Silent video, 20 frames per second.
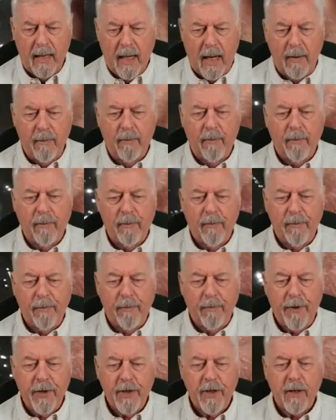I'm
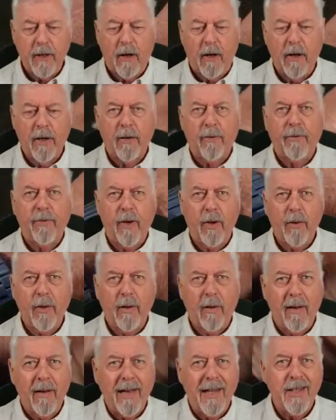fishing on a
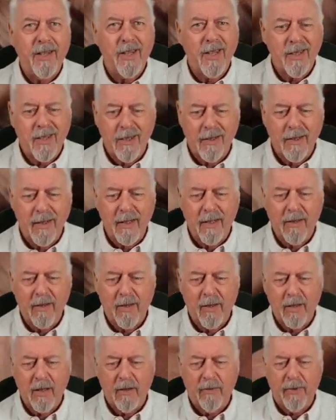floating line just underneath the
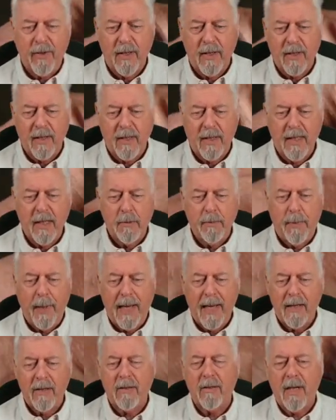surface. And these
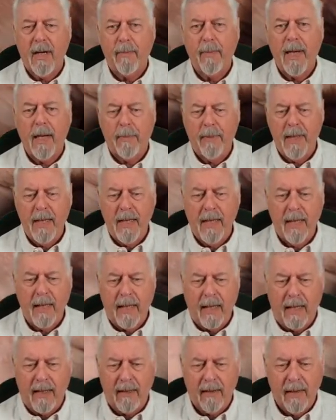bass are coming up and
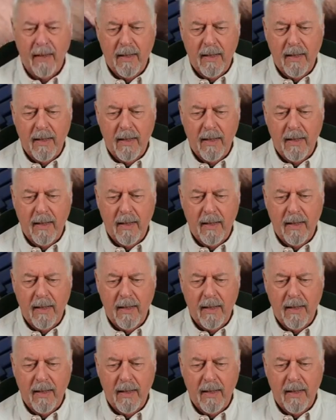hitting it.